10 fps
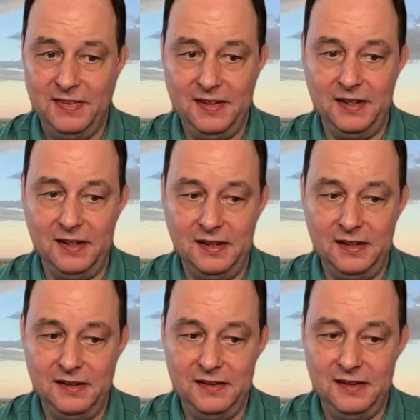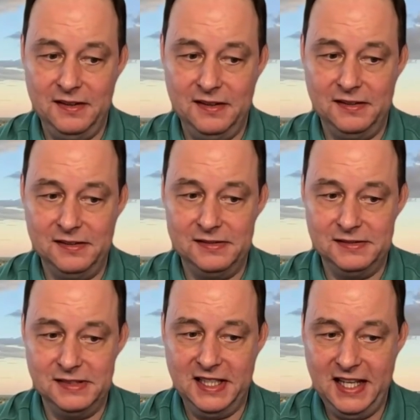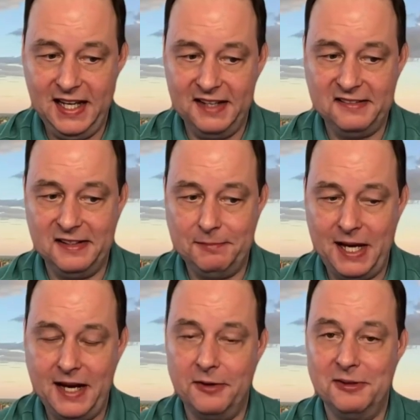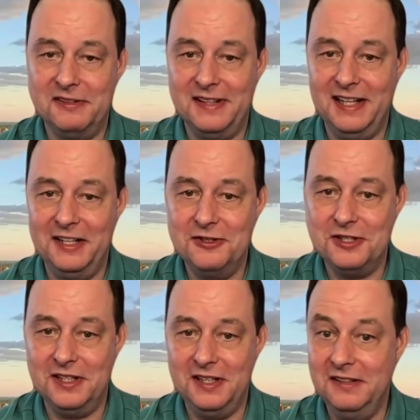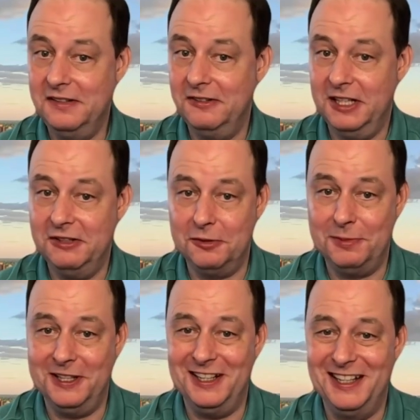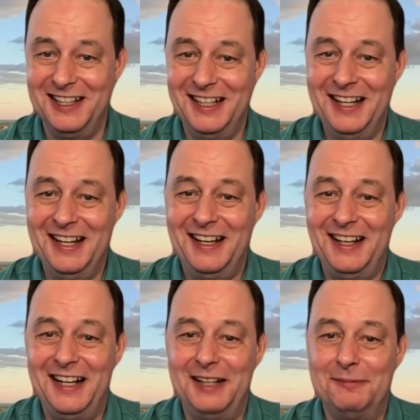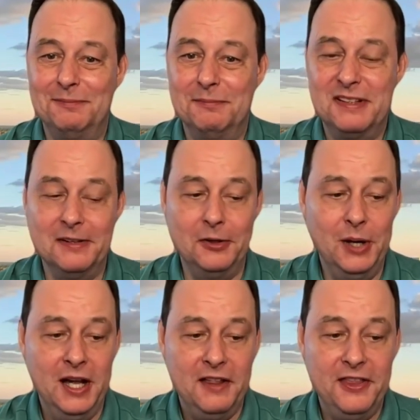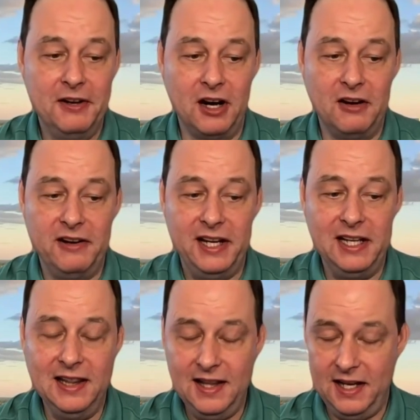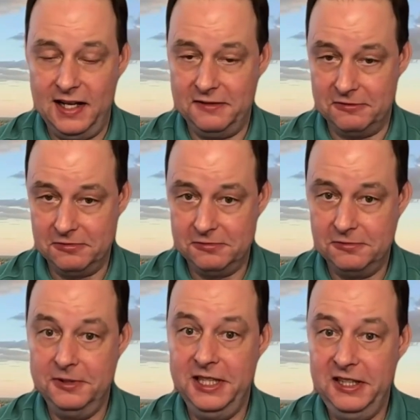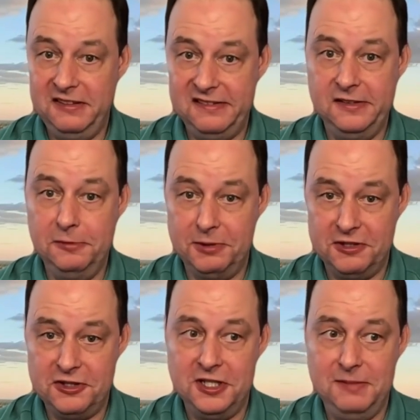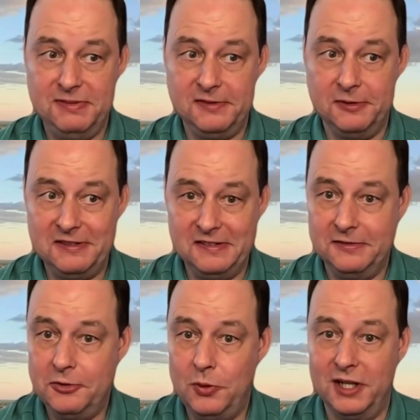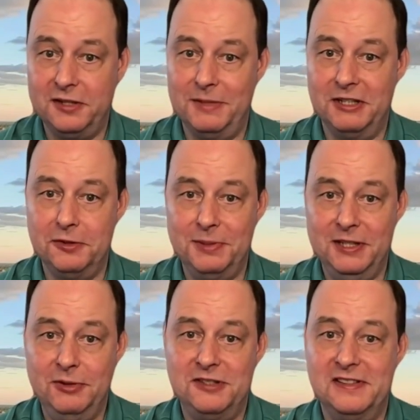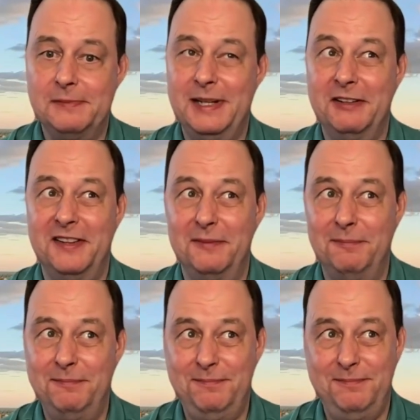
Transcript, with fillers: the the the gas that powers that engine is your entropy um, so there are a lot of really super cheap sources of quantum entropy which is about the